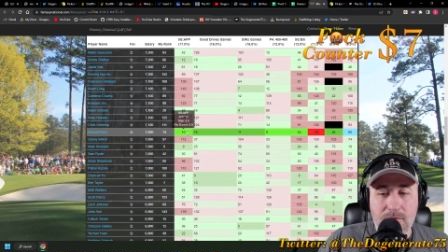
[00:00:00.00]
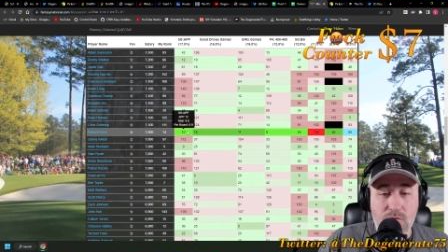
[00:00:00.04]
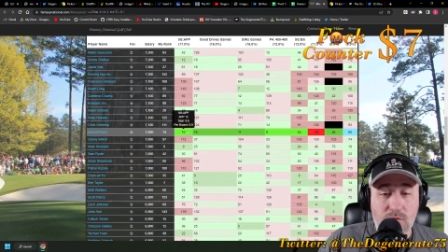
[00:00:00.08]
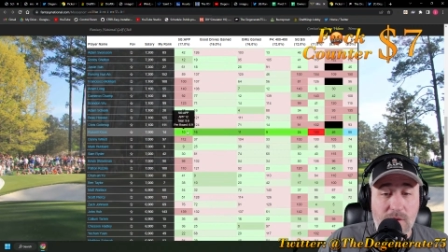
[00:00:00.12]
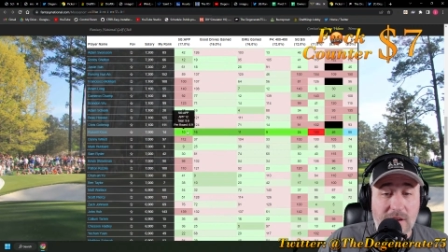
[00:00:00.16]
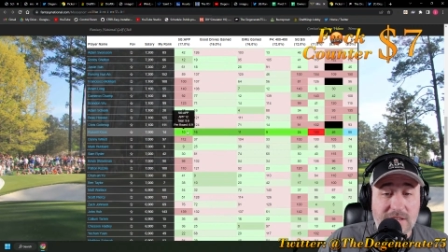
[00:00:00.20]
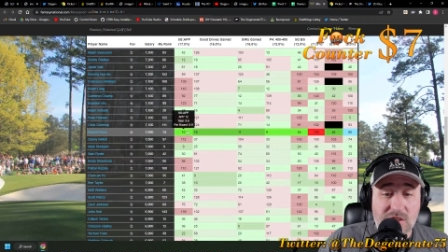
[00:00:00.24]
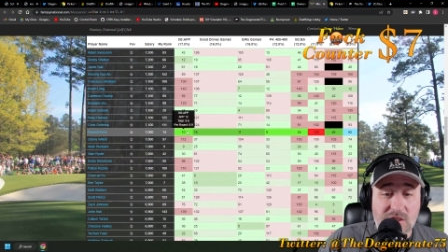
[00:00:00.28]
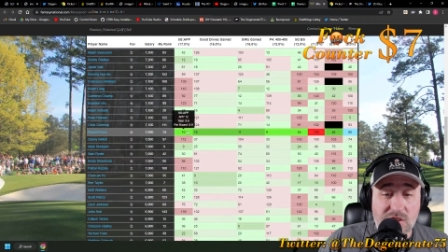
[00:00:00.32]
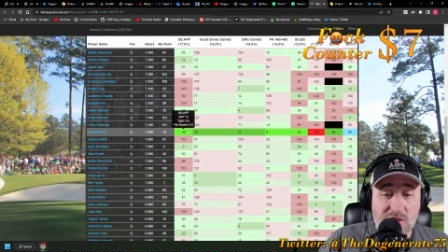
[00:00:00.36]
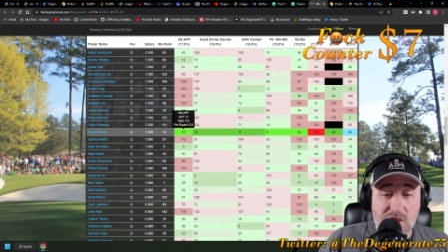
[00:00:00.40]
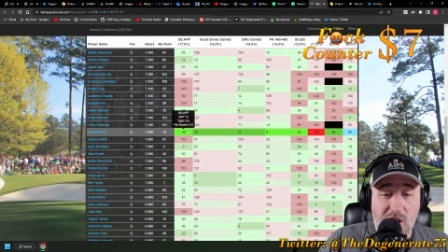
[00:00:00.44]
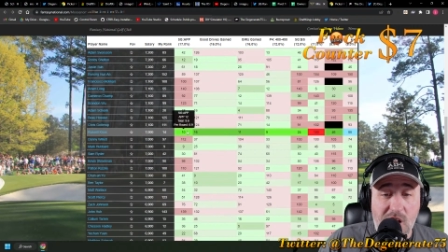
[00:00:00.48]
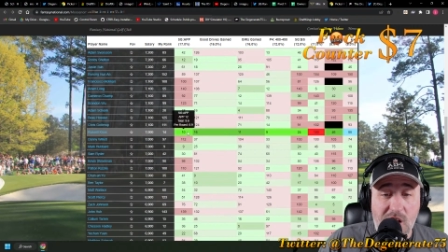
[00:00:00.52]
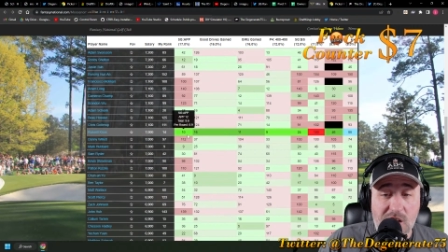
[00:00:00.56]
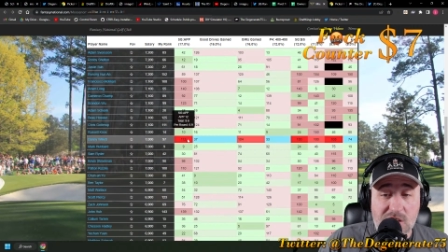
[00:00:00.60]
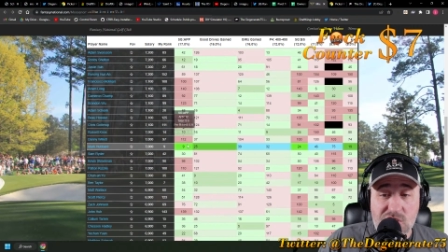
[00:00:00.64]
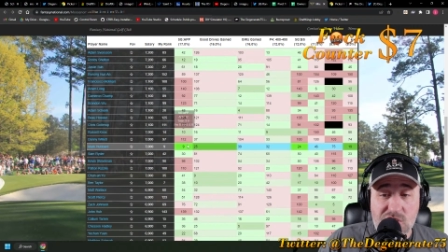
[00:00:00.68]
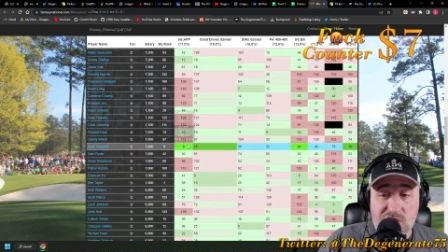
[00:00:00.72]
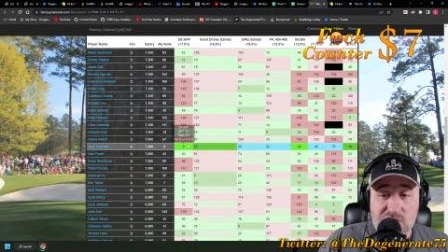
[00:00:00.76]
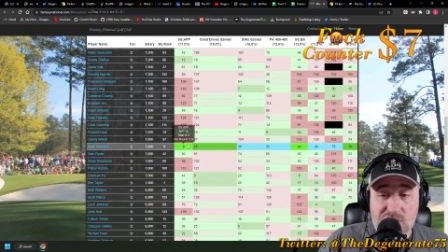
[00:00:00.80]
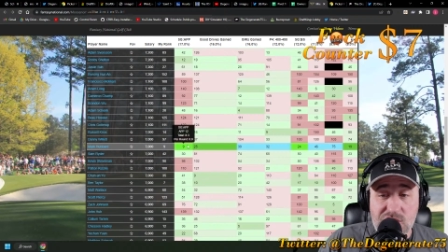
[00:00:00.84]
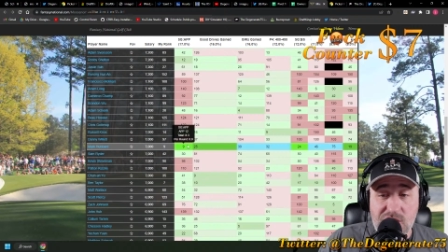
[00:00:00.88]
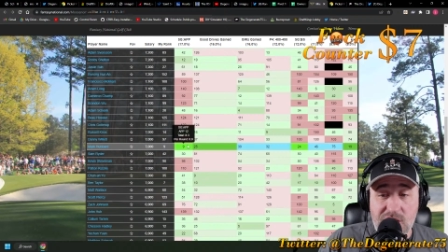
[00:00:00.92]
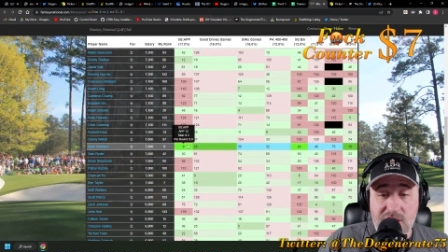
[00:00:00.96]
Russell Knox
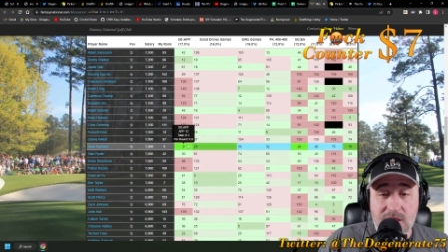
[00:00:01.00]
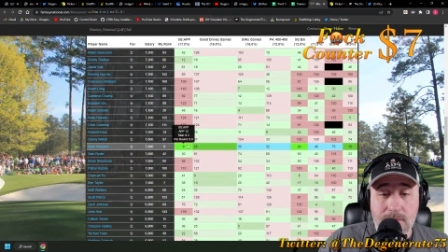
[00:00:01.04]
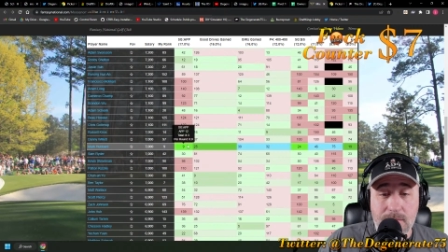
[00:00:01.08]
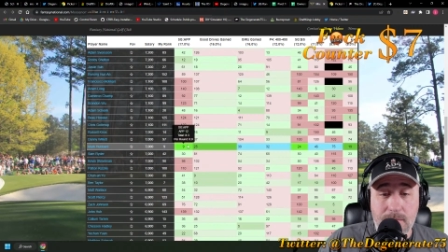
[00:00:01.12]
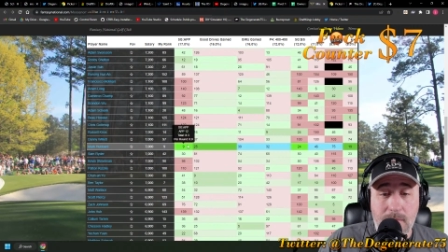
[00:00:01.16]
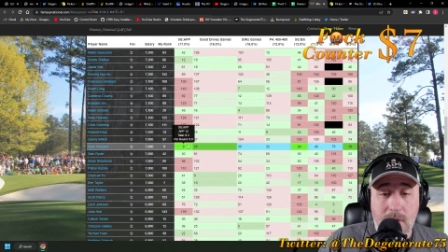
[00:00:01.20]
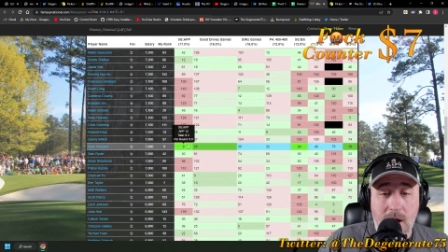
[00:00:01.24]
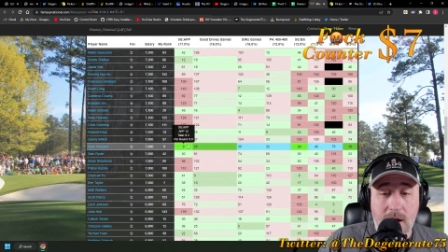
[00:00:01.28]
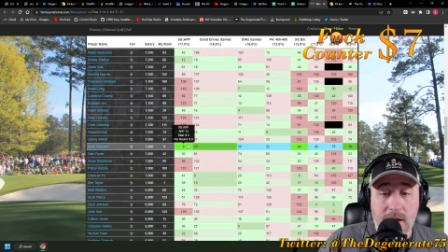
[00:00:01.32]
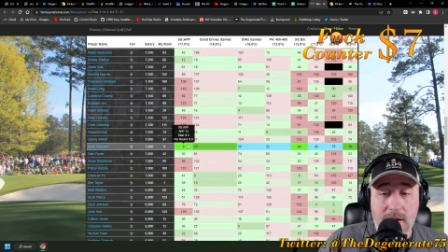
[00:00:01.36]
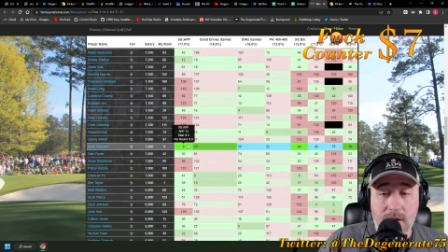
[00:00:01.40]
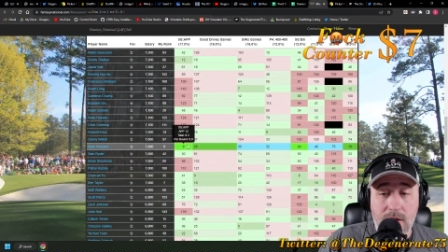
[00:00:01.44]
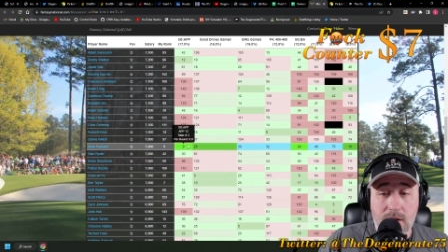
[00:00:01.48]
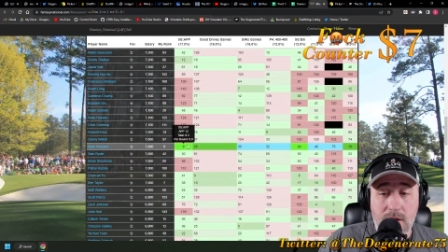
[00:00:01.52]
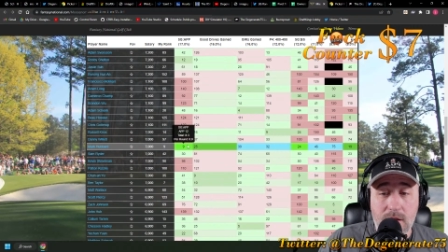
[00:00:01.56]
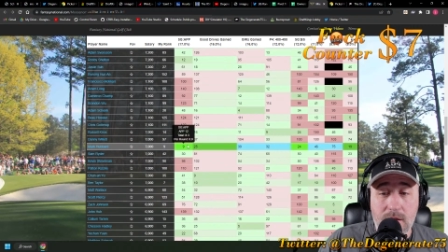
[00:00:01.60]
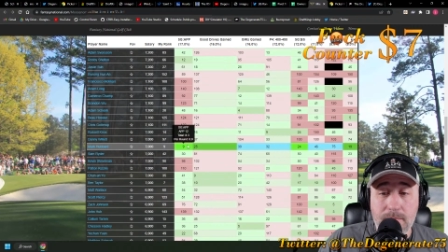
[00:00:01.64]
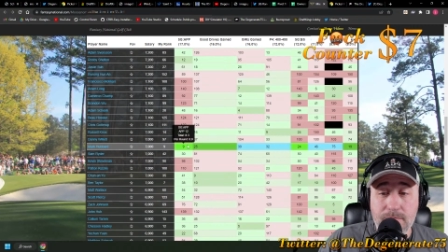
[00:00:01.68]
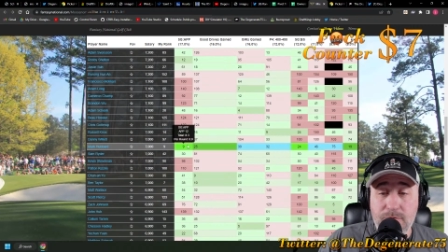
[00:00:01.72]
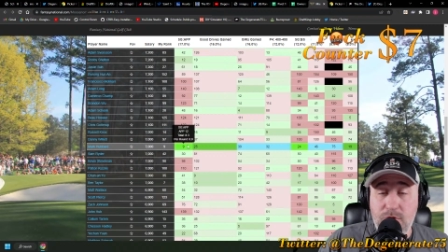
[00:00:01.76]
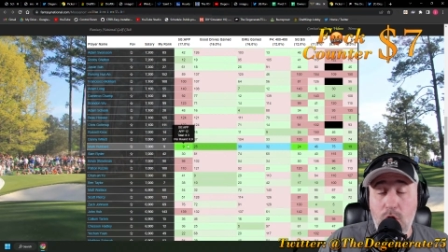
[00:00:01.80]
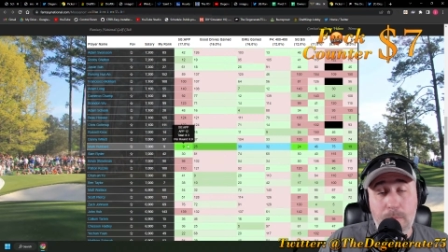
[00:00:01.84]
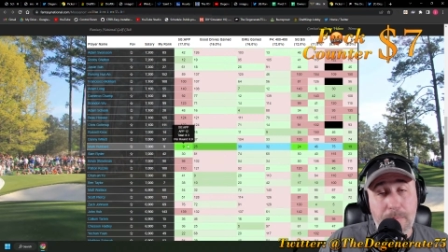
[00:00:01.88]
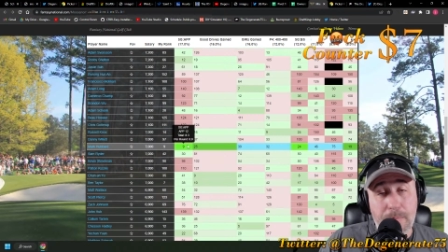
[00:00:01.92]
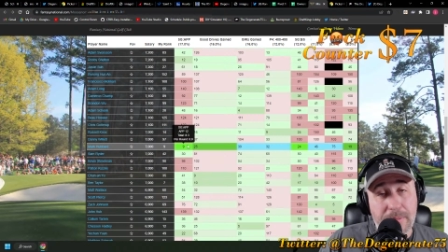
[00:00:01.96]
looks good in the model.
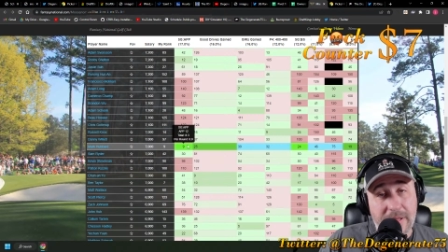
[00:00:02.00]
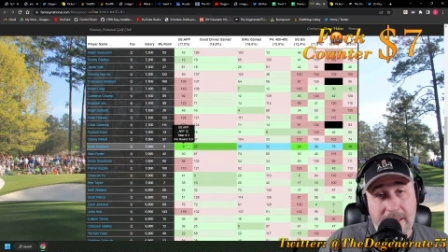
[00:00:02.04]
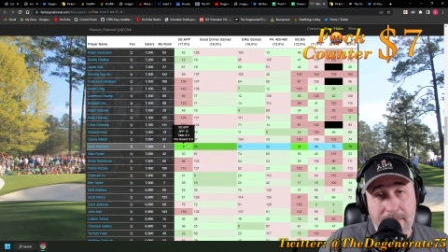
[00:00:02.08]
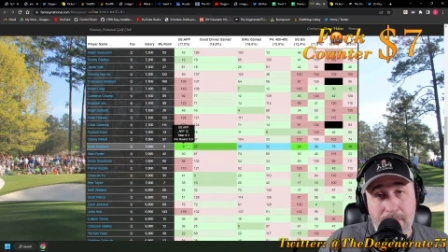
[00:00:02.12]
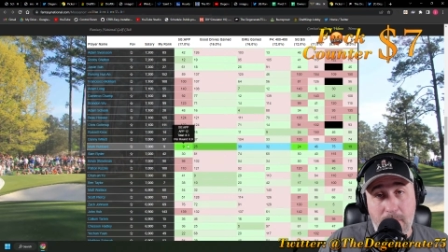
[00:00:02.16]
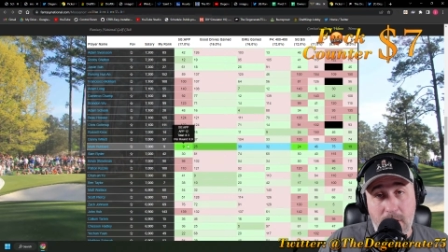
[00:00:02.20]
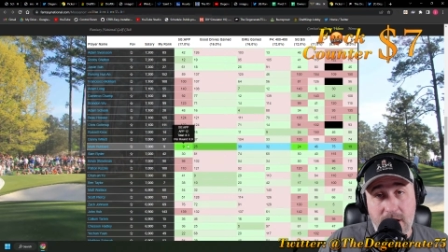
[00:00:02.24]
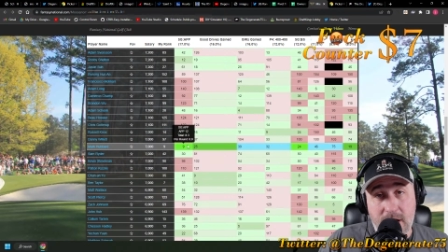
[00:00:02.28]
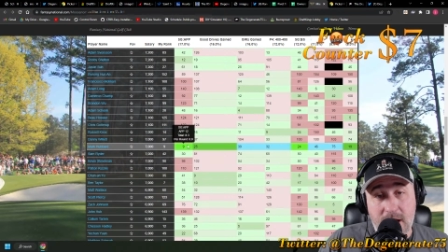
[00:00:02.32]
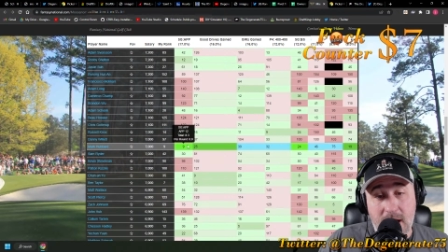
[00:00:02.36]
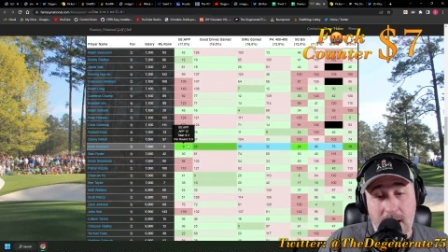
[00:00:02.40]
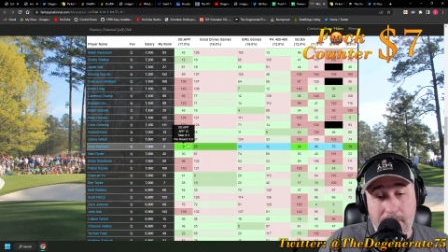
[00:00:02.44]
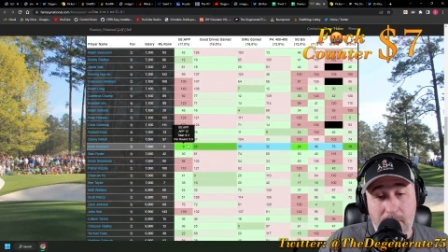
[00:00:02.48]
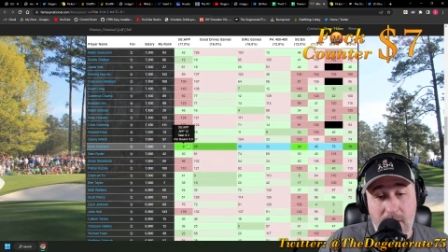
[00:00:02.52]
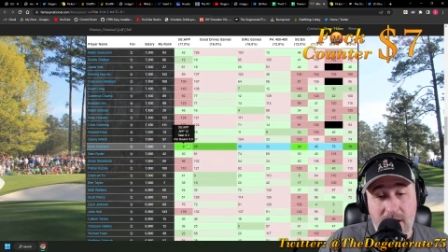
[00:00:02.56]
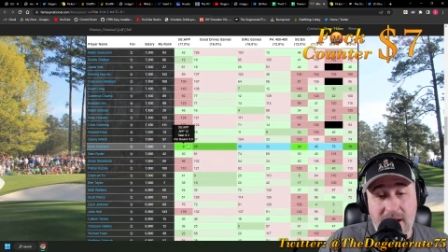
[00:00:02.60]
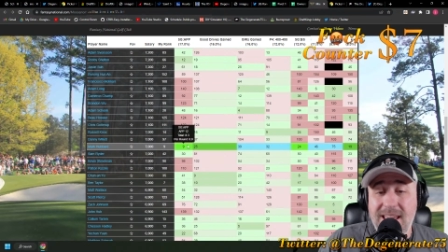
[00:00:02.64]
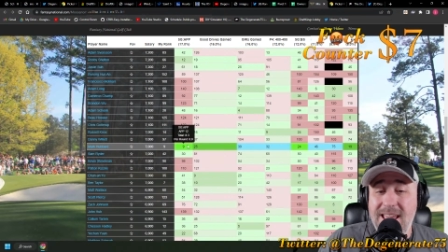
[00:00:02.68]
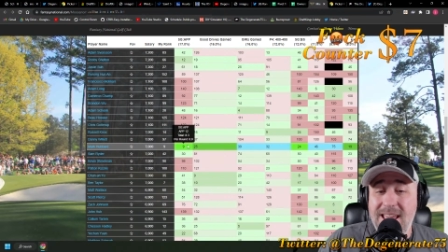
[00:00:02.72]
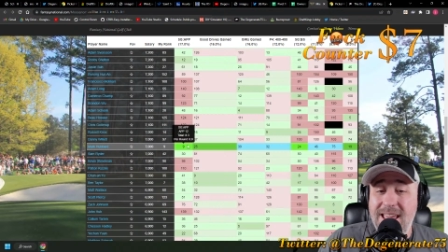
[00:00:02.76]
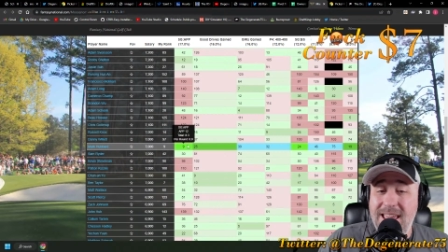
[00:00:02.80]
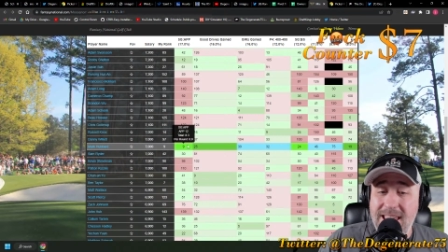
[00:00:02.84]
Don't play Mark Hubbard.